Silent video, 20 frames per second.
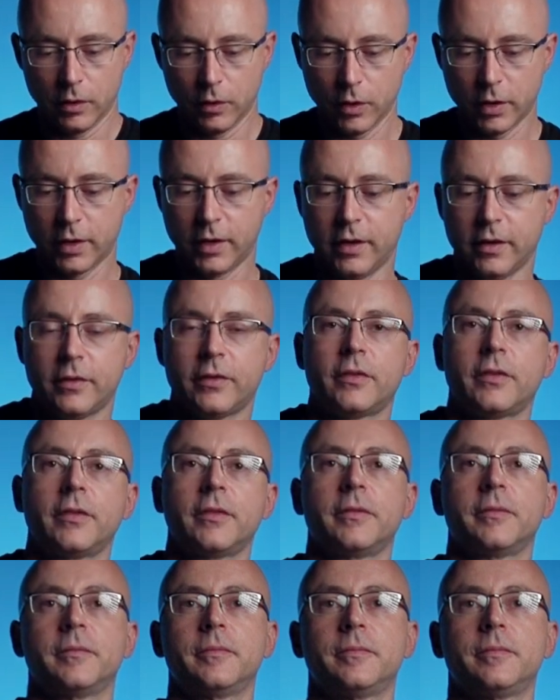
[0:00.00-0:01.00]
look at
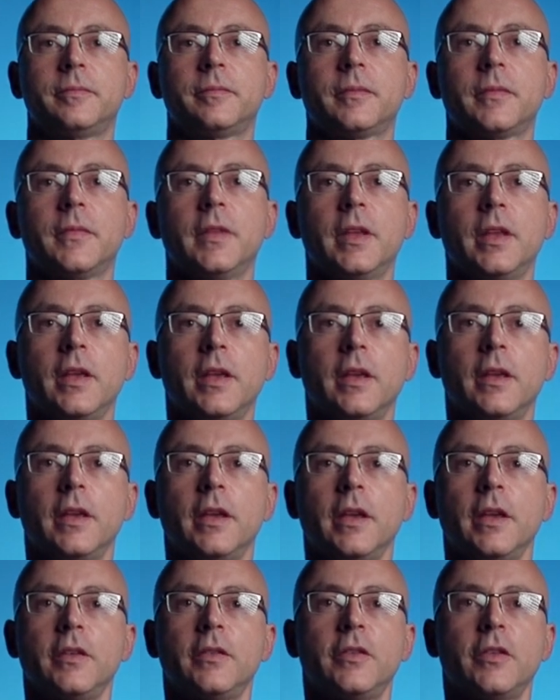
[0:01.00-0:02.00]
this.
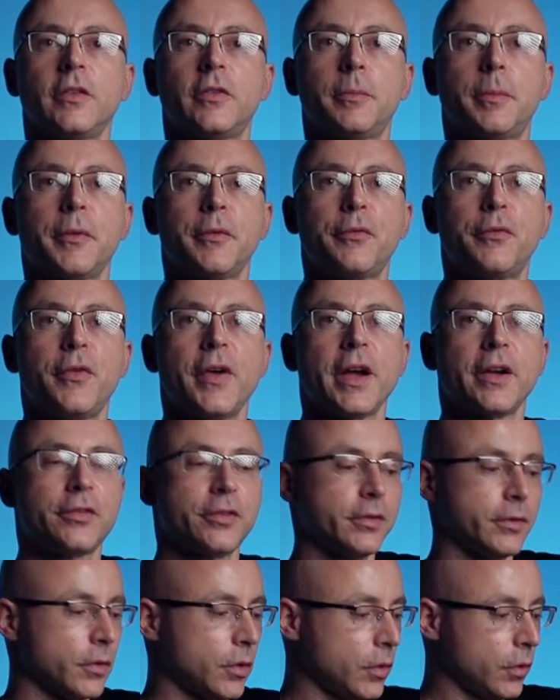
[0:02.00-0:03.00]
Is this
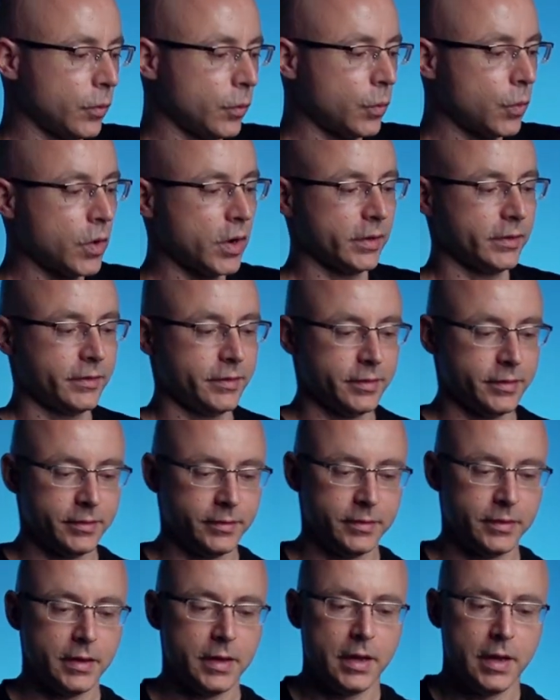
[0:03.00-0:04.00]
perfection or what?
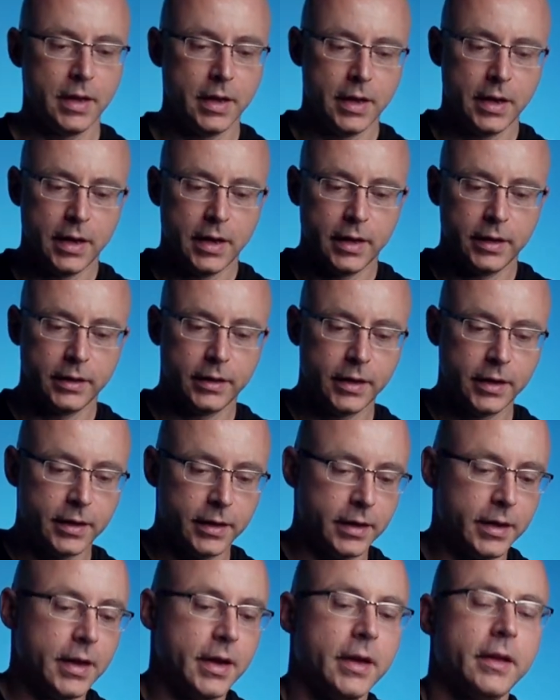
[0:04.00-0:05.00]
And
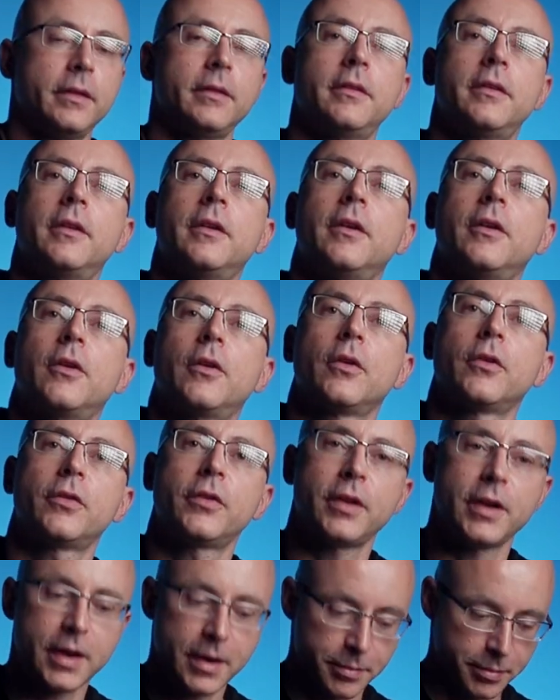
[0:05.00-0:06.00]
then again, close it